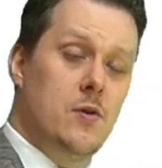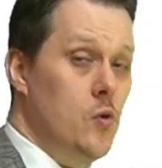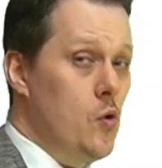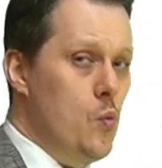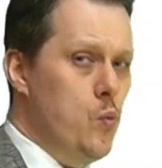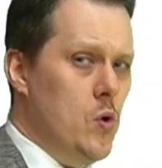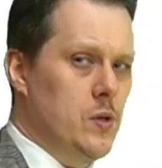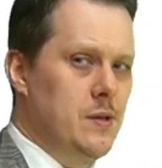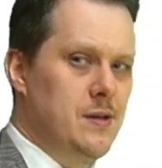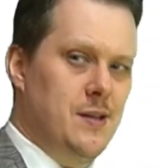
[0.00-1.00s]
or wool,
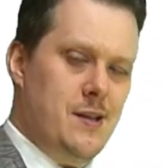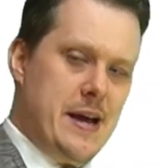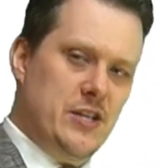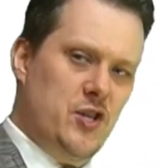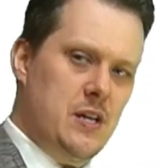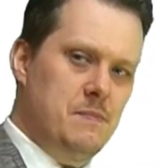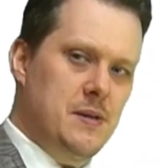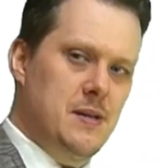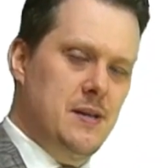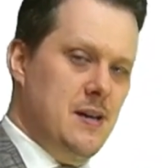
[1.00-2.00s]
like sheep.
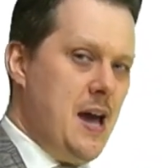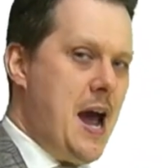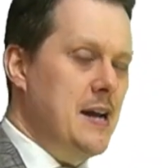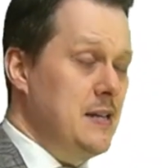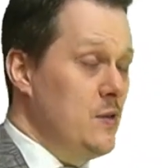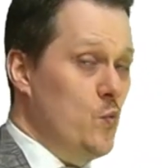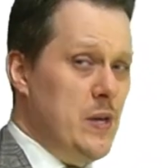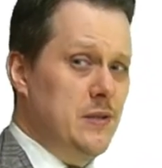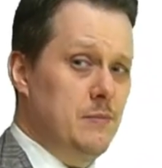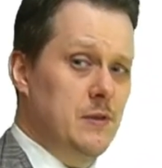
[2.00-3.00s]
And in the
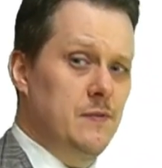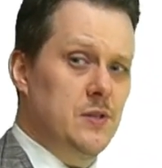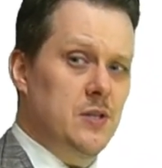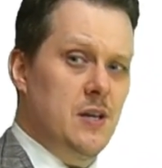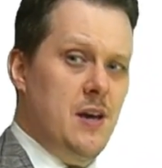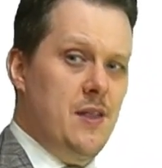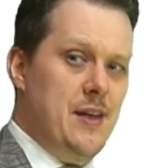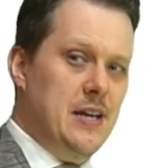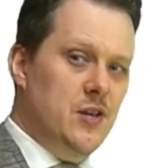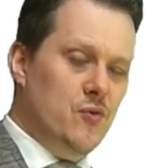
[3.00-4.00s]
winter months, they
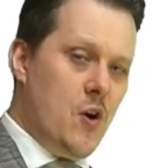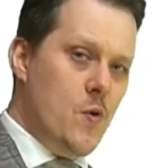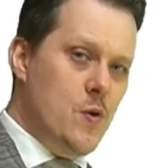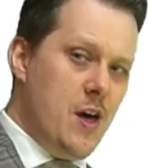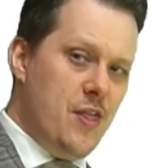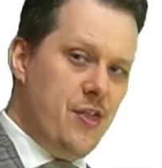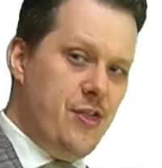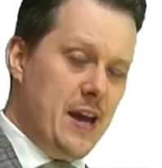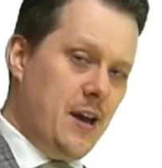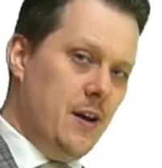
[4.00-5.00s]
grow
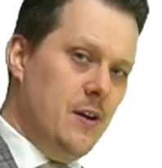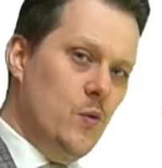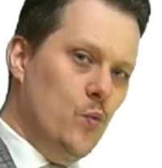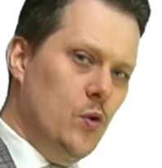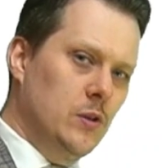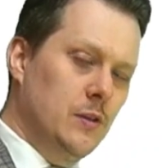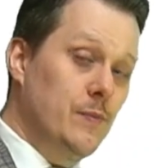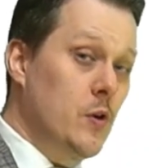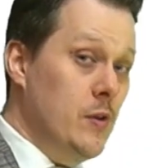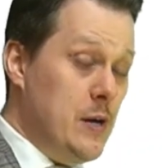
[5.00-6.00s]
thicker wool,
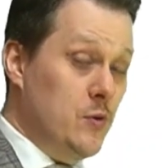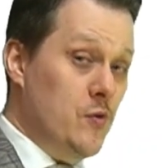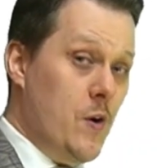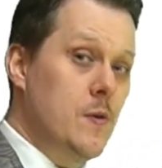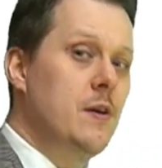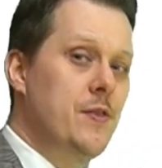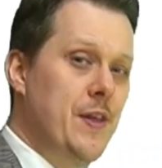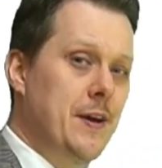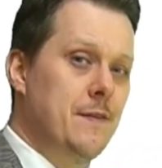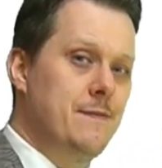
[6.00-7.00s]
or they'll grow
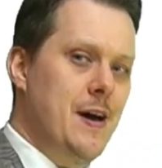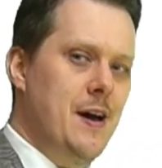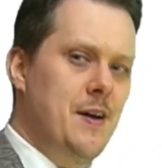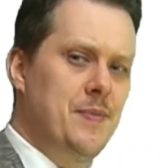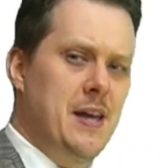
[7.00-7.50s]
thicker fur.